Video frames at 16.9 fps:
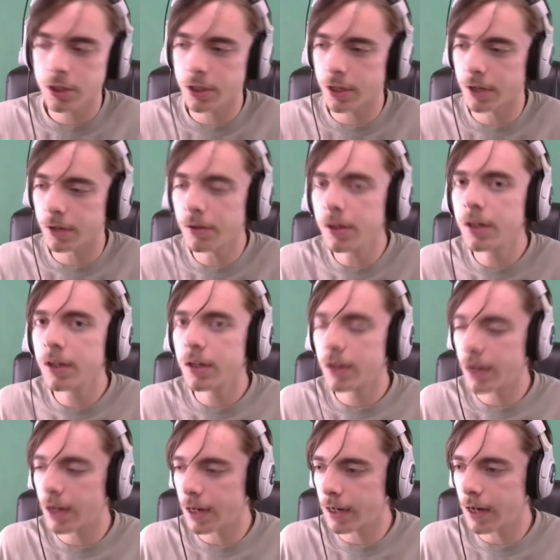So
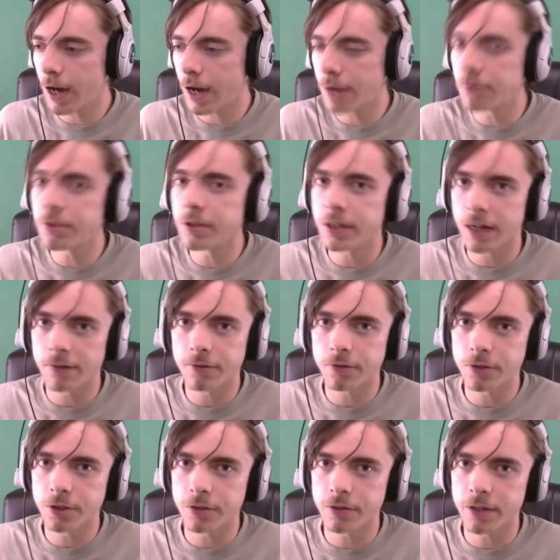I would
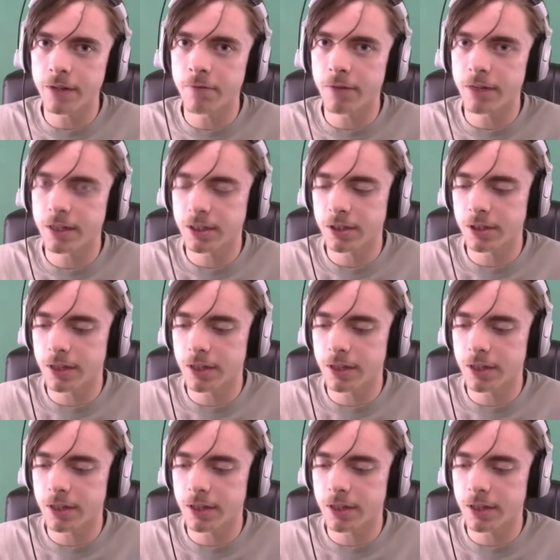never do it unless